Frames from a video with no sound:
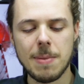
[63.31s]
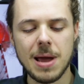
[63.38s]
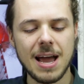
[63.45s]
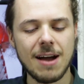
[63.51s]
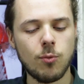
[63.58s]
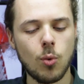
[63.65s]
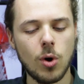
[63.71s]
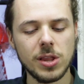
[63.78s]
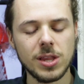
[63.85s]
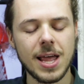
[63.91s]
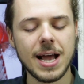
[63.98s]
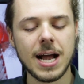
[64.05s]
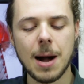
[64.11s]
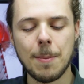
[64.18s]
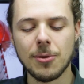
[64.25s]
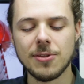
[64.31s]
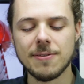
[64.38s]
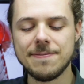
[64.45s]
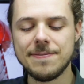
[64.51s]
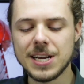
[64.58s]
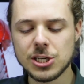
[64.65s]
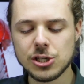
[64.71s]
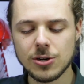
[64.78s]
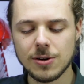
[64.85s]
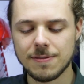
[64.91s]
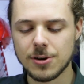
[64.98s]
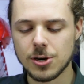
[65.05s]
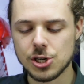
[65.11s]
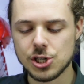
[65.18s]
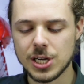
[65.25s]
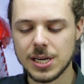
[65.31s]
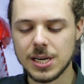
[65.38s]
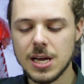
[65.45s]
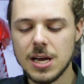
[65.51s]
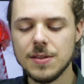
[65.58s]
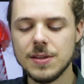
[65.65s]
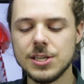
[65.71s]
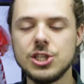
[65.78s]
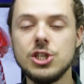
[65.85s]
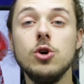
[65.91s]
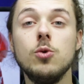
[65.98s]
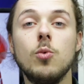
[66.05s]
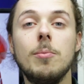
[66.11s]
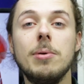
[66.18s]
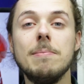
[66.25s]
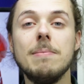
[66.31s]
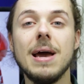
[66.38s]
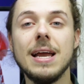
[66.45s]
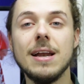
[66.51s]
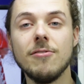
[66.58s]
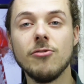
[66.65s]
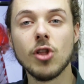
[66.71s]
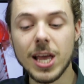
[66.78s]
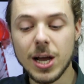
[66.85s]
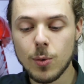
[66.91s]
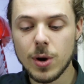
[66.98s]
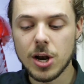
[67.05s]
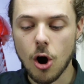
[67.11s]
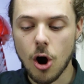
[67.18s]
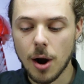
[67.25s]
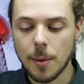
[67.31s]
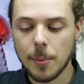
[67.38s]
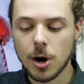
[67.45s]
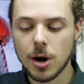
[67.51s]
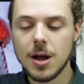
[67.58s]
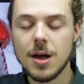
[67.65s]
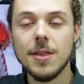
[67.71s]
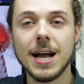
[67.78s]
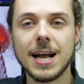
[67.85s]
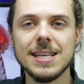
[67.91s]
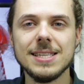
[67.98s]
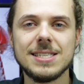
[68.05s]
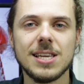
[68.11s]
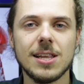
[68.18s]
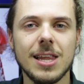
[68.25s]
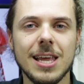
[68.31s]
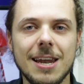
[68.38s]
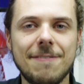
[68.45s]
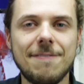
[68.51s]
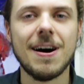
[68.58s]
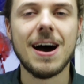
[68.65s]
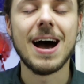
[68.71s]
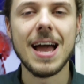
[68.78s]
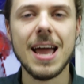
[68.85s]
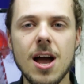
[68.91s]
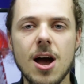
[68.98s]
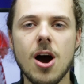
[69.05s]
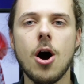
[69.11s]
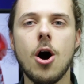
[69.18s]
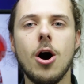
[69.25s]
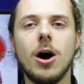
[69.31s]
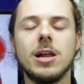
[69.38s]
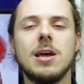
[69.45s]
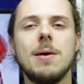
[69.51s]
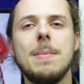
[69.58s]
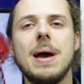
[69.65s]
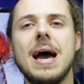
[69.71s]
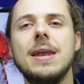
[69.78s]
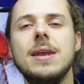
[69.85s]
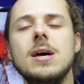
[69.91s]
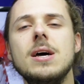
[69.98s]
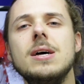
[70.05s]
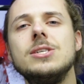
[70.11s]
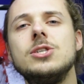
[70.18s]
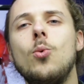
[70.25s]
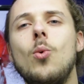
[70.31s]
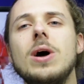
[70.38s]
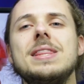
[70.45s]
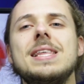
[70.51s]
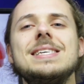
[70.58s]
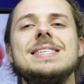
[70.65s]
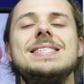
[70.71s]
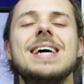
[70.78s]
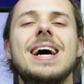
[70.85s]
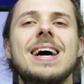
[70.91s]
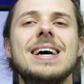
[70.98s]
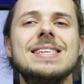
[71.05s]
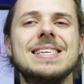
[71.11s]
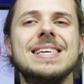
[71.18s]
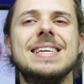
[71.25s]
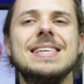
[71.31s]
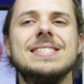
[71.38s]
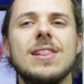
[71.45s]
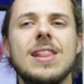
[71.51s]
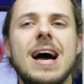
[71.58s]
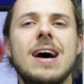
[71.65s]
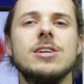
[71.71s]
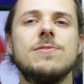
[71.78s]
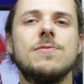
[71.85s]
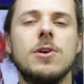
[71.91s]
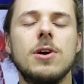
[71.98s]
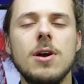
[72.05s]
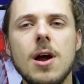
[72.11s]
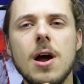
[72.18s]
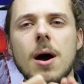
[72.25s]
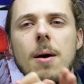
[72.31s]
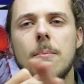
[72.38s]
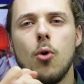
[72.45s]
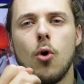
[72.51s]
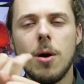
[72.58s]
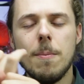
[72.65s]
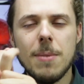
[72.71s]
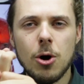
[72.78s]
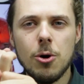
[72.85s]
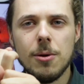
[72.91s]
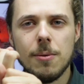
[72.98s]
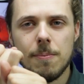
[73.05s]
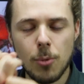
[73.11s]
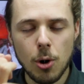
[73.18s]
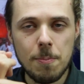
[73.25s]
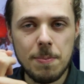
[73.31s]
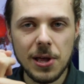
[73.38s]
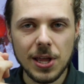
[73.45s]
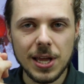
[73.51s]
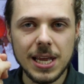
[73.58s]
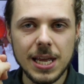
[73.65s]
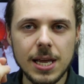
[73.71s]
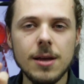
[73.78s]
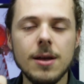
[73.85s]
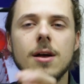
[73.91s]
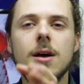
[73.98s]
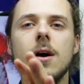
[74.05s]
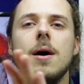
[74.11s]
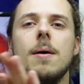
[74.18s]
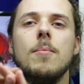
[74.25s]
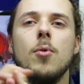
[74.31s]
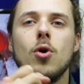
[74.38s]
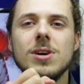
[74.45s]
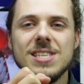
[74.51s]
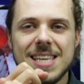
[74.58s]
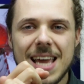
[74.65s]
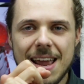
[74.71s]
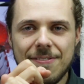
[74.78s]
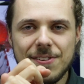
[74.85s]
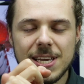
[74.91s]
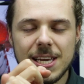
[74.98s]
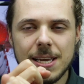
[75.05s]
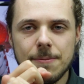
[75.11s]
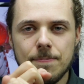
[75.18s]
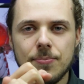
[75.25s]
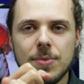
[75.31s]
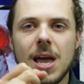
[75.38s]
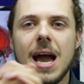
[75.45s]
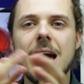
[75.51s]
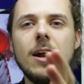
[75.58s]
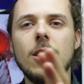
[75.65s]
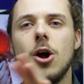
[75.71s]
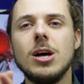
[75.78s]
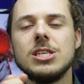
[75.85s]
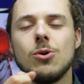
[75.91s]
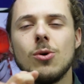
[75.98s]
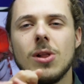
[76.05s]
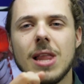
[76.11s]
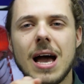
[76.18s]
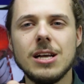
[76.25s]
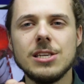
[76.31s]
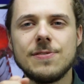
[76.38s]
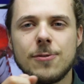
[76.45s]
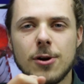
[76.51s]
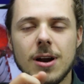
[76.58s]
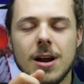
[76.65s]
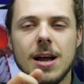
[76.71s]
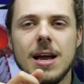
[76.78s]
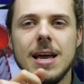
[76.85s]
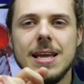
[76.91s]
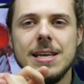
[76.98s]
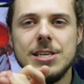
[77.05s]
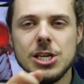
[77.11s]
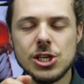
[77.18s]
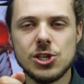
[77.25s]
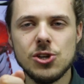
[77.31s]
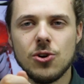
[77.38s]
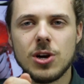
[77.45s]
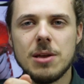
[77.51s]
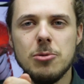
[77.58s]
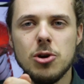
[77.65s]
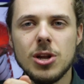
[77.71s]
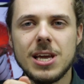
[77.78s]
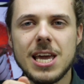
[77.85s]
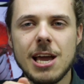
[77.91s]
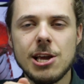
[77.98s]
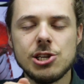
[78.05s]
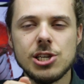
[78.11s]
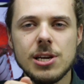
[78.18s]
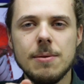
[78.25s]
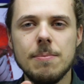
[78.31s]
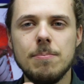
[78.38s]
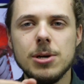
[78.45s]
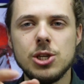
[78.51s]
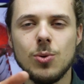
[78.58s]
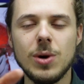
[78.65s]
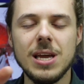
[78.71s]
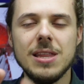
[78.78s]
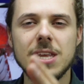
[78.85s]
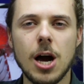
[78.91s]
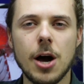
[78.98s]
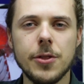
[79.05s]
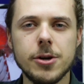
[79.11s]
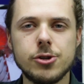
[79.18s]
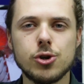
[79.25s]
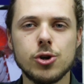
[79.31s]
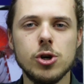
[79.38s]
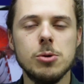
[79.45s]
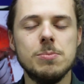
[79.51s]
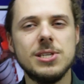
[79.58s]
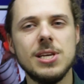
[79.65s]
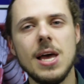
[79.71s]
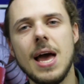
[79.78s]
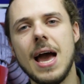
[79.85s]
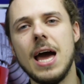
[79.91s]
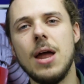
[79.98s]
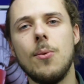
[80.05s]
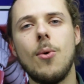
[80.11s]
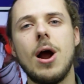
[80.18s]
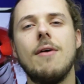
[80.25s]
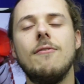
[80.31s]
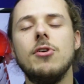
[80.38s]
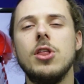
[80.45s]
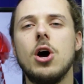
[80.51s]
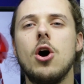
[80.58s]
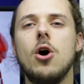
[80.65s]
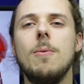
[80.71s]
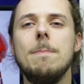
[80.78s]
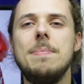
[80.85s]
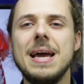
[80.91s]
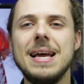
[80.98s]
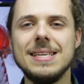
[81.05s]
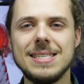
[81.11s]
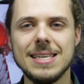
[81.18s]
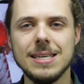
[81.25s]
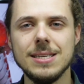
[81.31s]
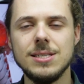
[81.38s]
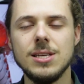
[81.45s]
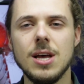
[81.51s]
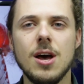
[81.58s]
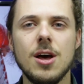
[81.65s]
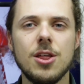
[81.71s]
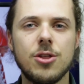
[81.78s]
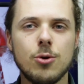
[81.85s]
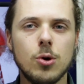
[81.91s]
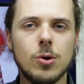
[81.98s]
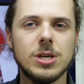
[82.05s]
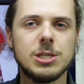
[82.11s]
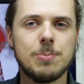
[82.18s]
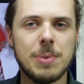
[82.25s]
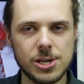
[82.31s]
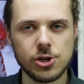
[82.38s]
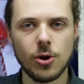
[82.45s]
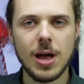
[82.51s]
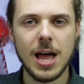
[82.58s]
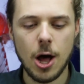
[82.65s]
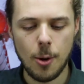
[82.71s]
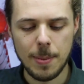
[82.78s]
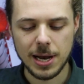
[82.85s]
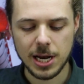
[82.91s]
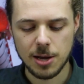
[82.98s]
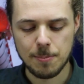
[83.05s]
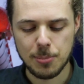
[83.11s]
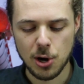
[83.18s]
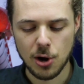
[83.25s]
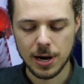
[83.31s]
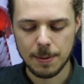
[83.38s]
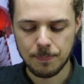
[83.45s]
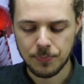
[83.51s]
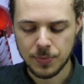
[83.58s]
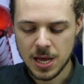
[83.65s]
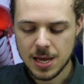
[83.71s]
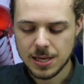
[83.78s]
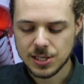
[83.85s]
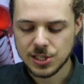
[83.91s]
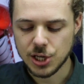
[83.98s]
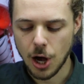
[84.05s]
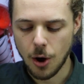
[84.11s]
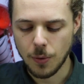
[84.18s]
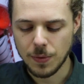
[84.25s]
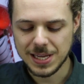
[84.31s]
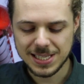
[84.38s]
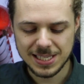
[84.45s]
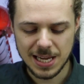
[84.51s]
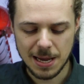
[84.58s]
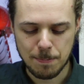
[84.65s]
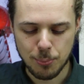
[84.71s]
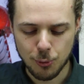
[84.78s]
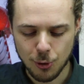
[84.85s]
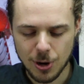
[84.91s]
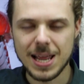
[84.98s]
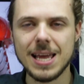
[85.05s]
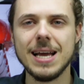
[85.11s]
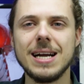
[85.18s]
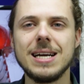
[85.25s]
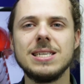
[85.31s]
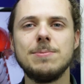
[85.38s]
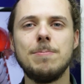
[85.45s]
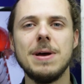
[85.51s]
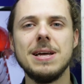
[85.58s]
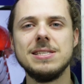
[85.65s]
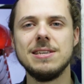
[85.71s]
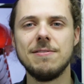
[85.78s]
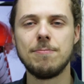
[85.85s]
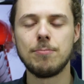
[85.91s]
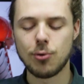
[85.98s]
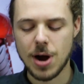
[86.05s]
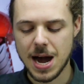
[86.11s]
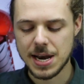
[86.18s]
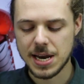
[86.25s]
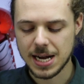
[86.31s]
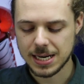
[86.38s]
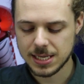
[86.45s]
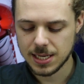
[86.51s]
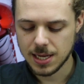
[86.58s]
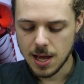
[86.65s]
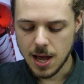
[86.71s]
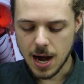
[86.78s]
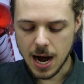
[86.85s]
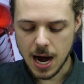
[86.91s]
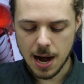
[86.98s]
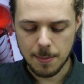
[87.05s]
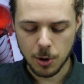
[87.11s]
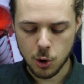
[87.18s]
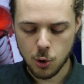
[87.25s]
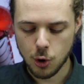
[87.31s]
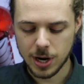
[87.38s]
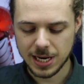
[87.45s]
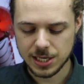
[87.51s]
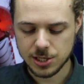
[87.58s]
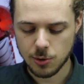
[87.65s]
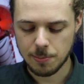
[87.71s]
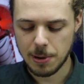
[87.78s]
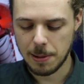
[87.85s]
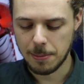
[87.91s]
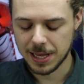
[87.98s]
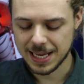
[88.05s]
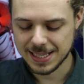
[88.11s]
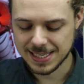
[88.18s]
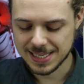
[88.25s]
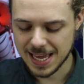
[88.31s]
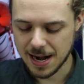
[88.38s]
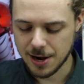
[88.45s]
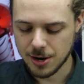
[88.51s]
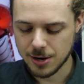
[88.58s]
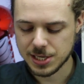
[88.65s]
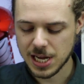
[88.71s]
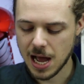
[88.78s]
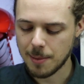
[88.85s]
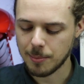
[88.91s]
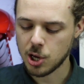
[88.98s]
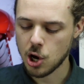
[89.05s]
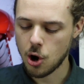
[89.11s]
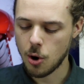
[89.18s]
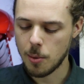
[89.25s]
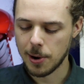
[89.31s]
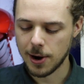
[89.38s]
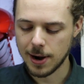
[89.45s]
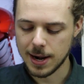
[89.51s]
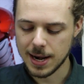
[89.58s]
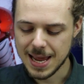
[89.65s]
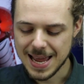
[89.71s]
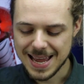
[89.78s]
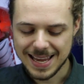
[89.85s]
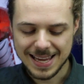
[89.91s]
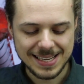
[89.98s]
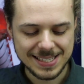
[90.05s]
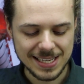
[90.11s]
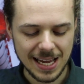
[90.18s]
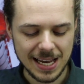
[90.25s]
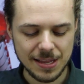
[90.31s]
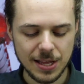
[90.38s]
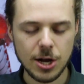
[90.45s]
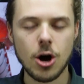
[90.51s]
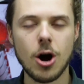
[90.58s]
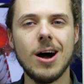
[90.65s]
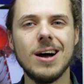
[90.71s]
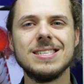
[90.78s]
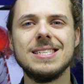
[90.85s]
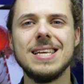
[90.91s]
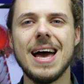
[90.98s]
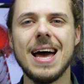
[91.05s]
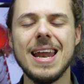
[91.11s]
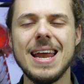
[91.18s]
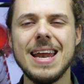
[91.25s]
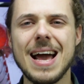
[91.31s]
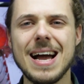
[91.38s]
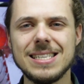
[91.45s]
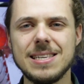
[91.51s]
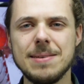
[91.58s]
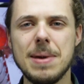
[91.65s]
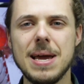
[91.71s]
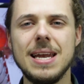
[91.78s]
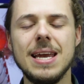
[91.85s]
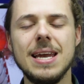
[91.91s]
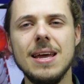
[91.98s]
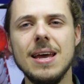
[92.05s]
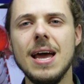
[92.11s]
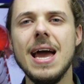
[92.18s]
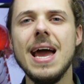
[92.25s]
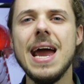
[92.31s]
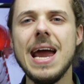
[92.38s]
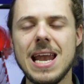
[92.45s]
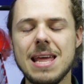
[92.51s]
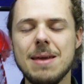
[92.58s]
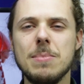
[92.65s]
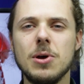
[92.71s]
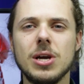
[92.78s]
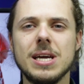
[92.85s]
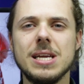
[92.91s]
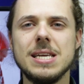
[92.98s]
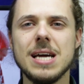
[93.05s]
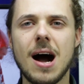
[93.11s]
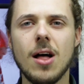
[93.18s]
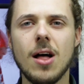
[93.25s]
may have one leg up on the fictional version. The suit will be made of liquid armor that can solidify on command. So what this does, it is allows for more mobility, more safety, and it also allows for additional communication between the other troops and wherever the home base is through a special helmet component. So this is a pretty expensive product. According to Republican Senator Tom Coburn, he cited the cost at an estimated $80 million.